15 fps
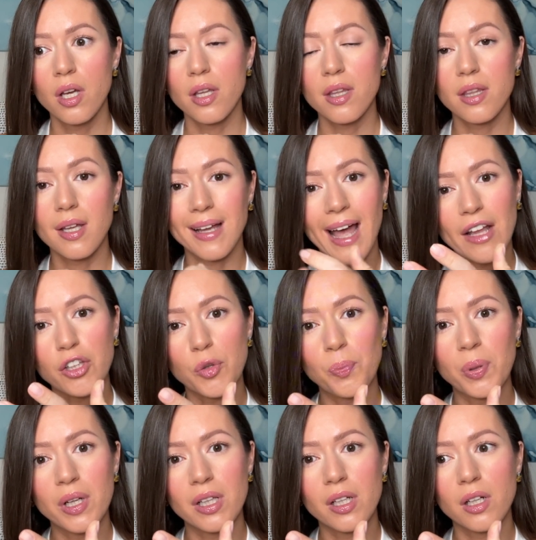the
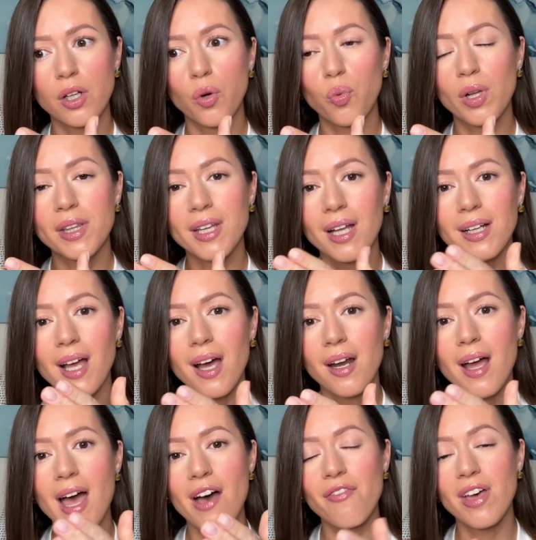caterpillar will not kind
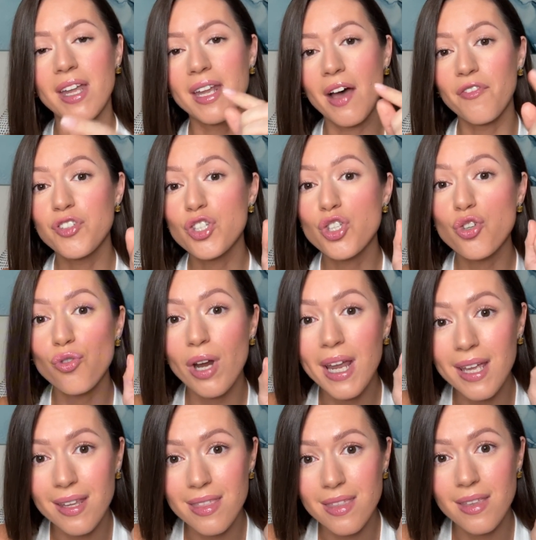of have enough
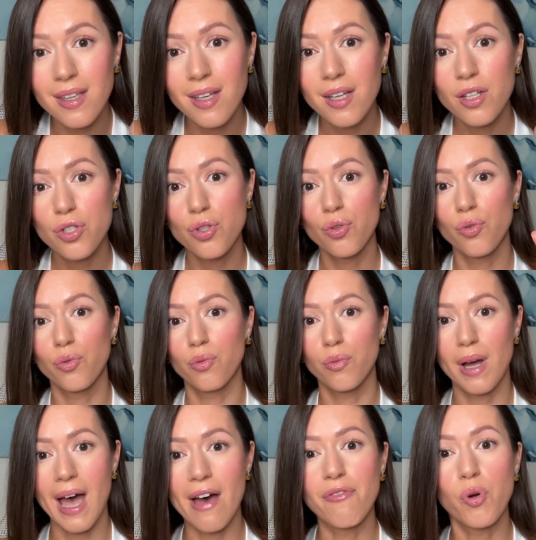strength to
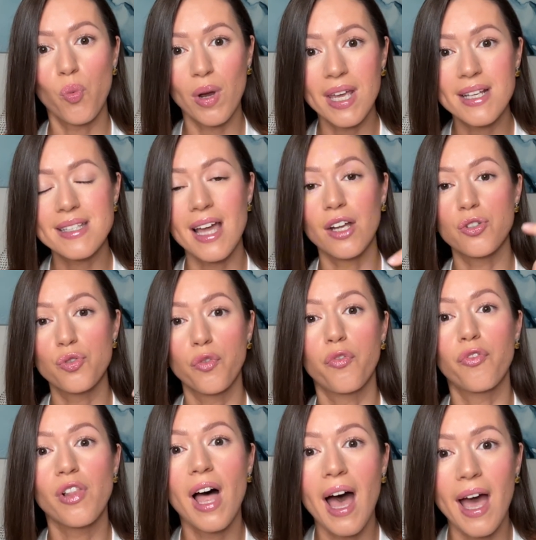have wings and to
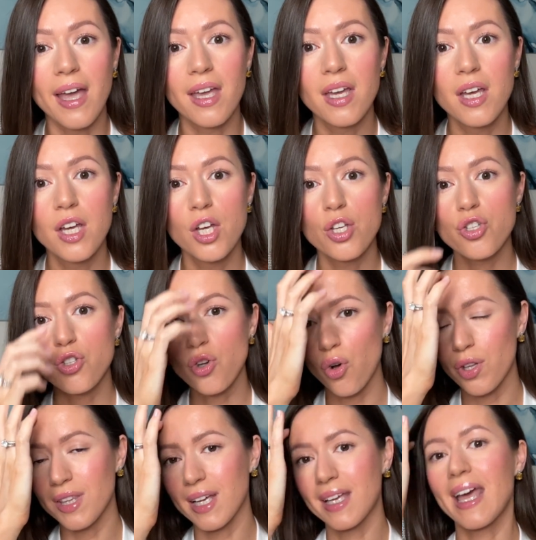fly.
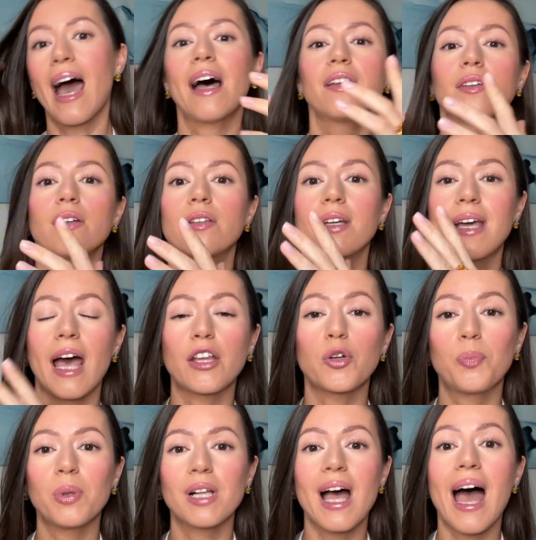So the
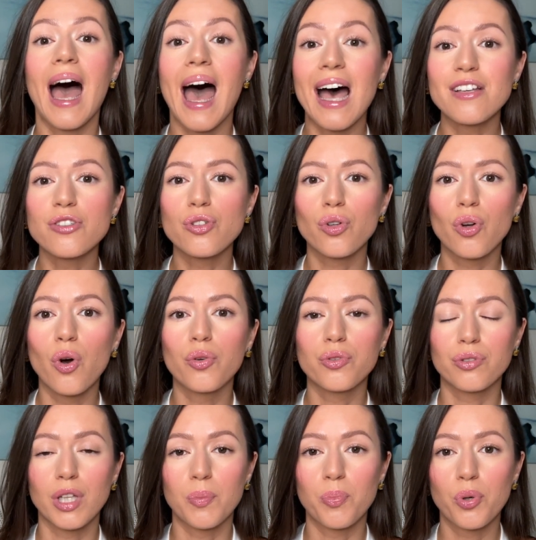caterpillar has to go to
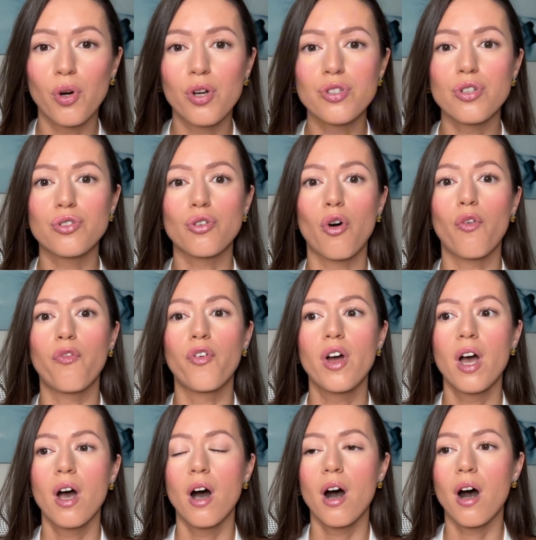that process of
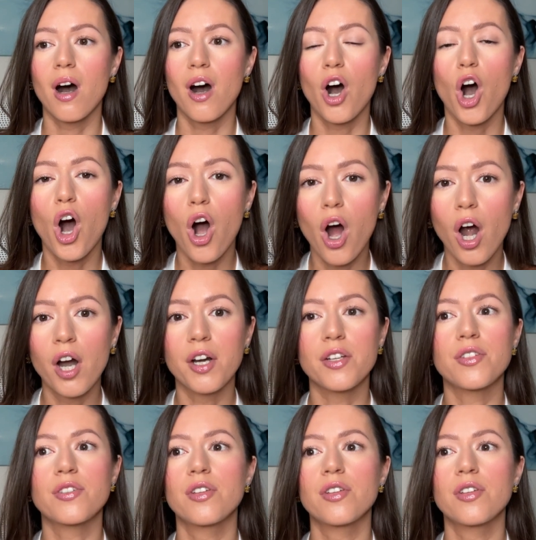hard